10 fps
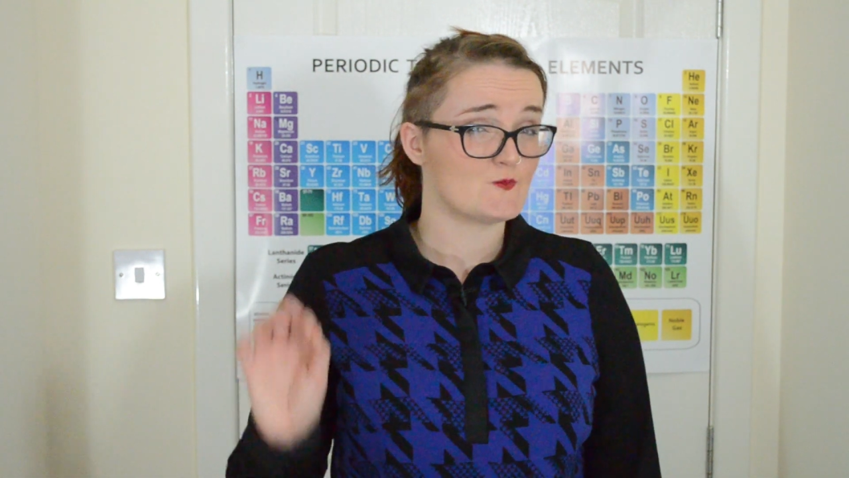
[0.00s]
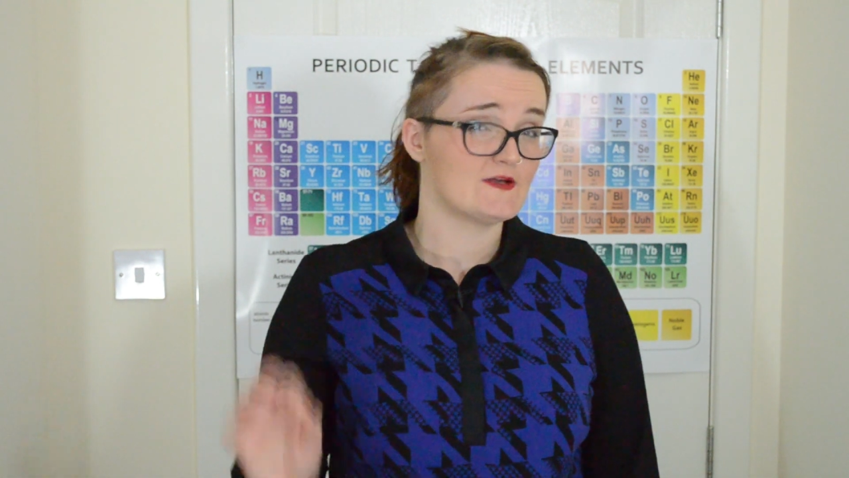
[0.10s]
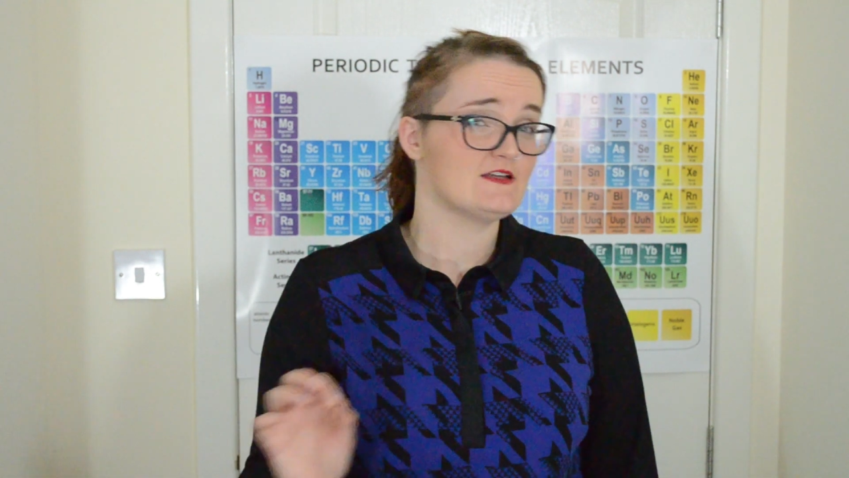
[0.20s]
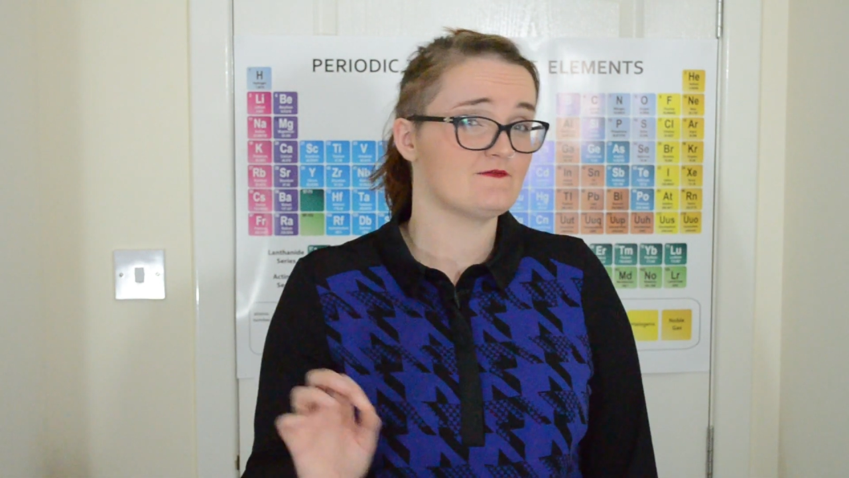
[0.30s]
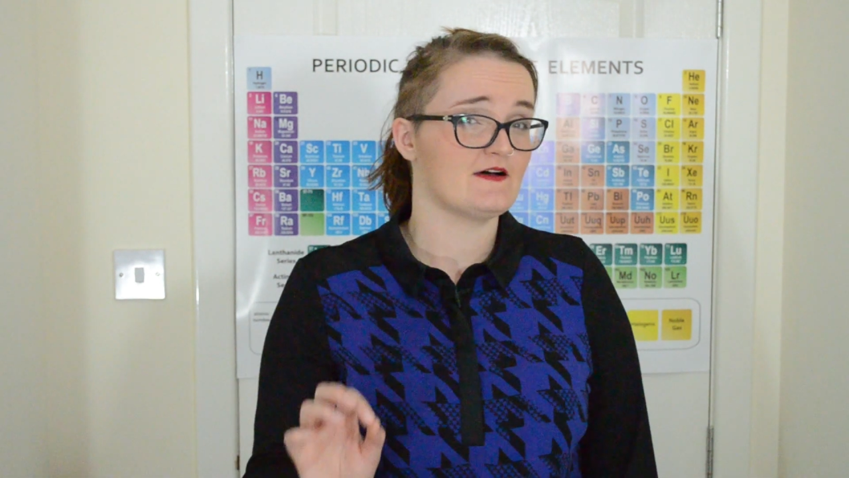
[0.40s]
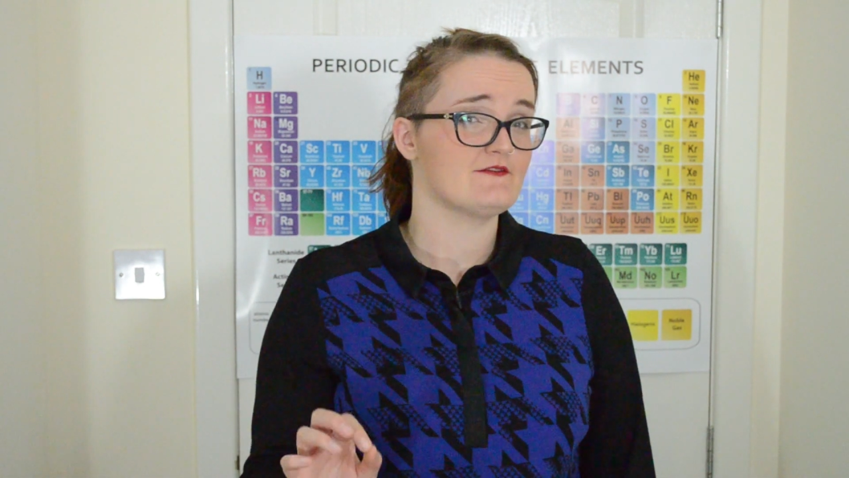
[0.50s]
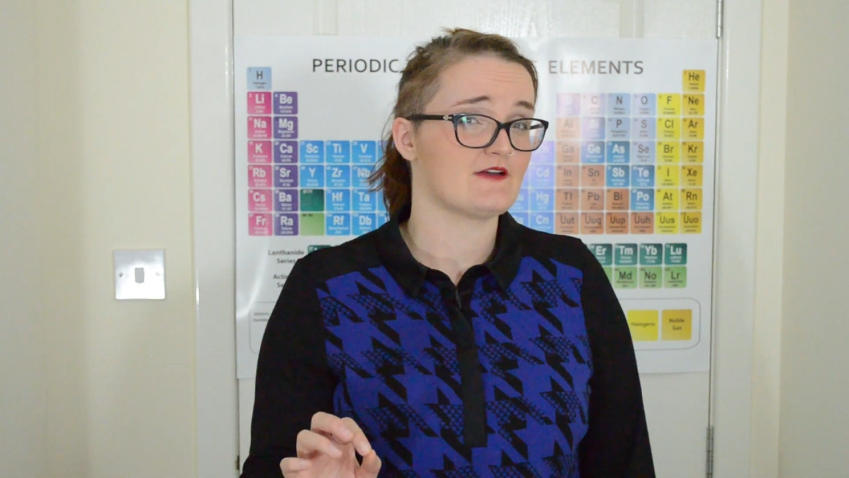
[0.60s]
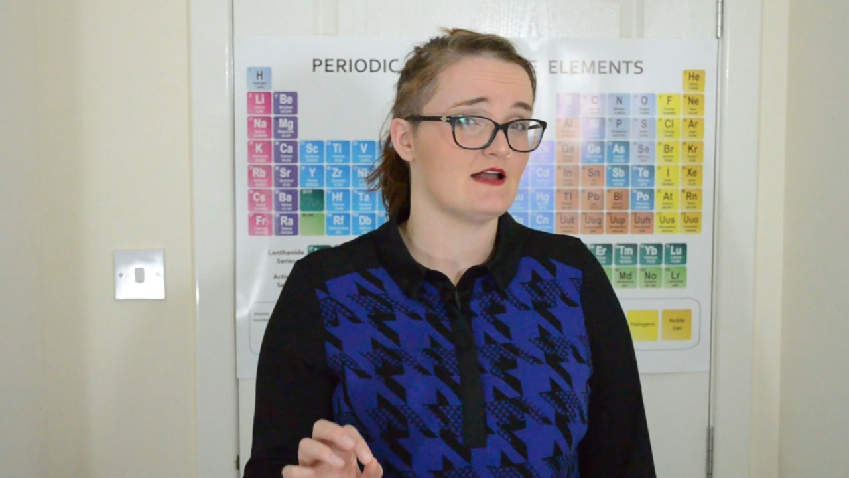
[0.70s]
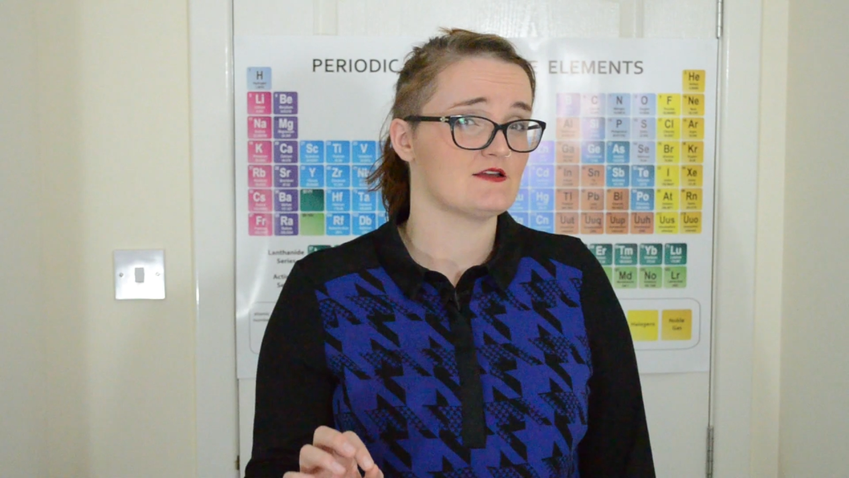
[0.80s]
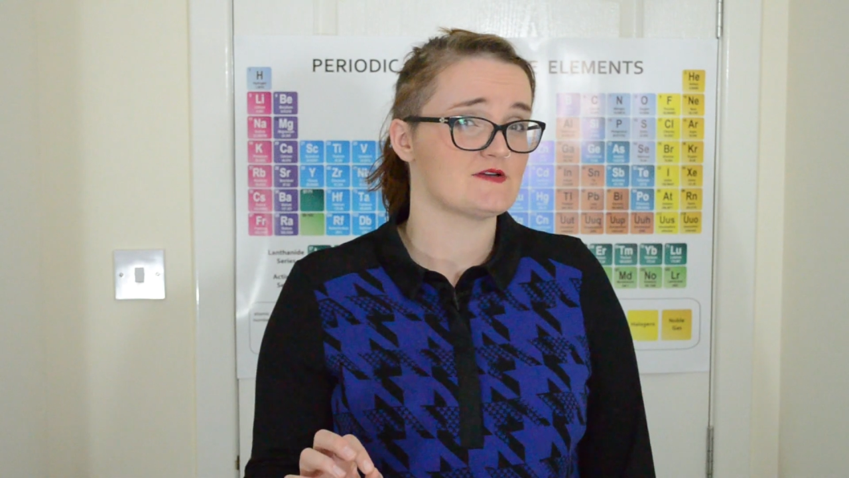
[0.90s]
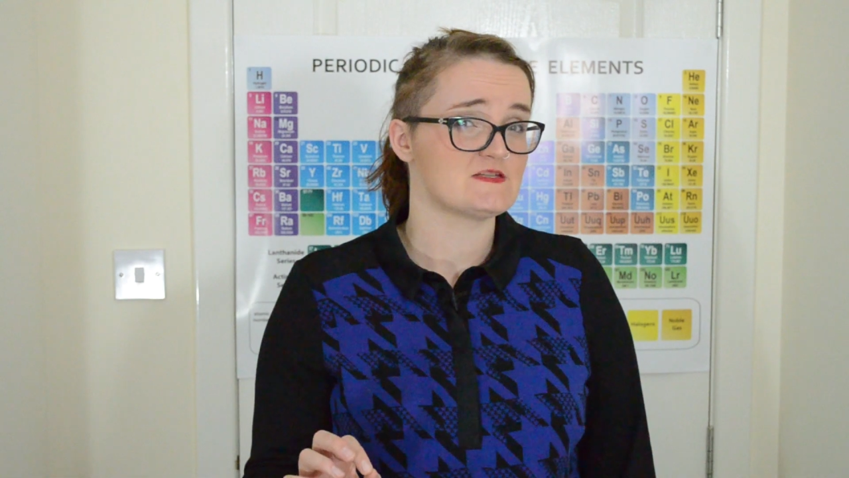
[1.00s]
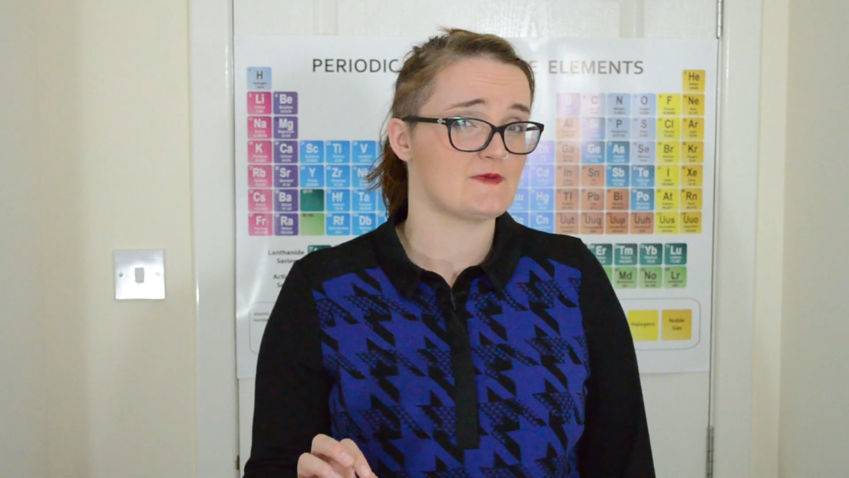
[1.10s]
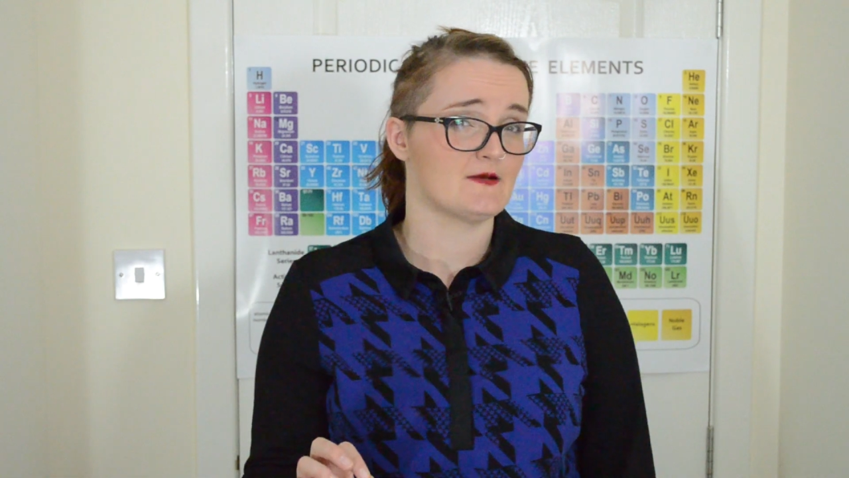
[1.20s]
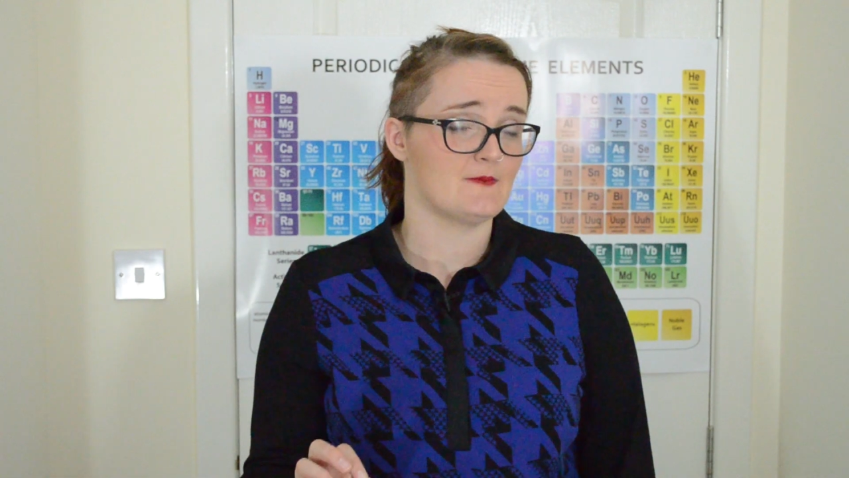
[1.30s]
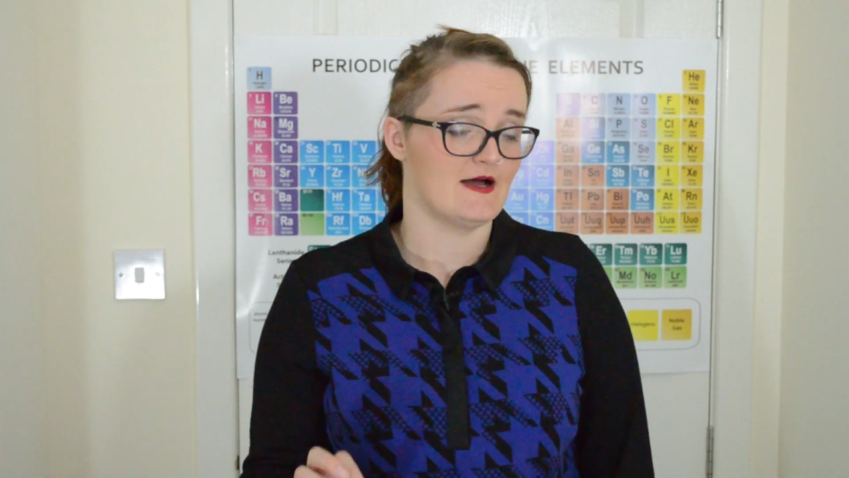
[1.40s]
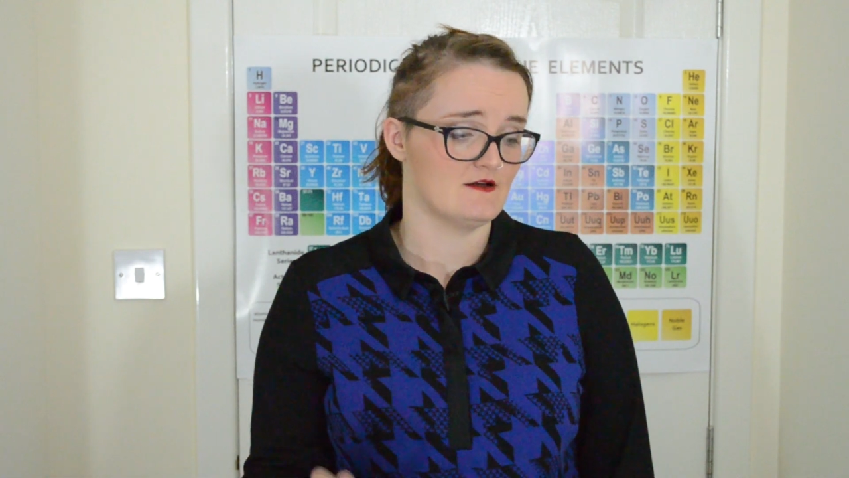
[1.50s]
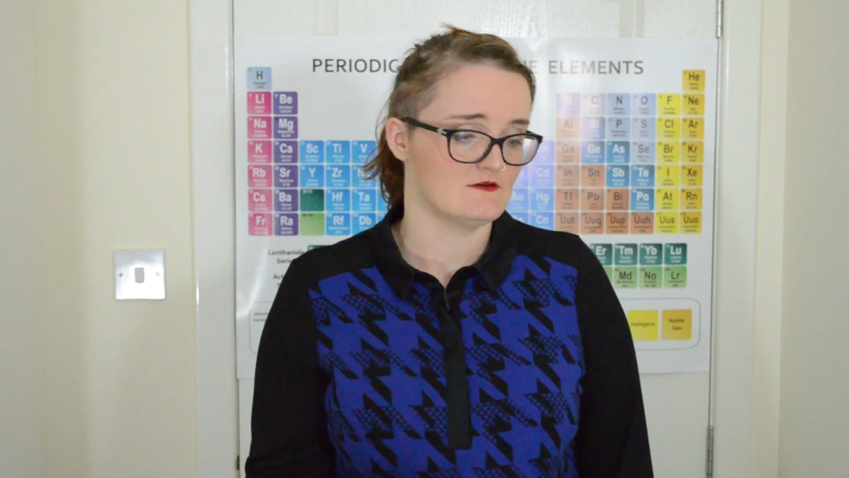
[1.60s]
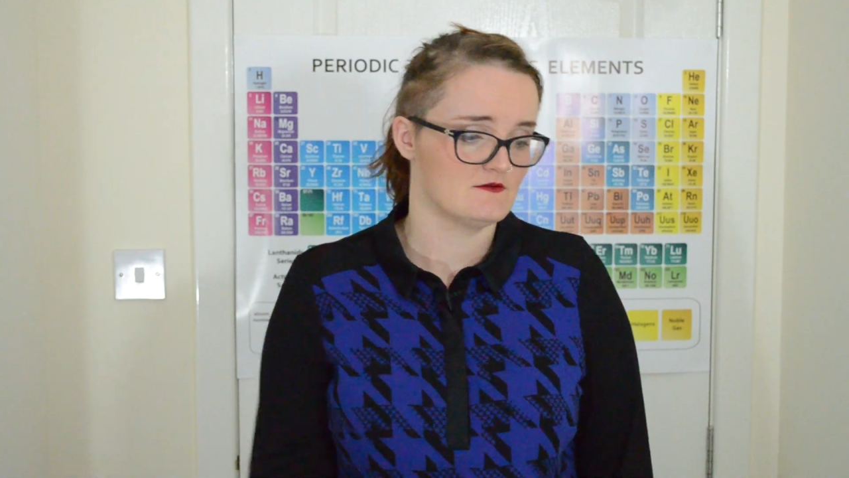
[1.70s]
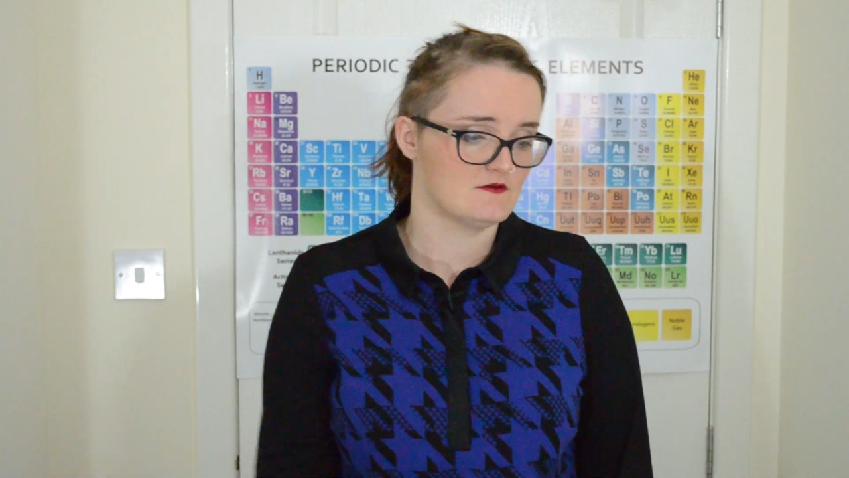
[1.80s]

25 calories per mile.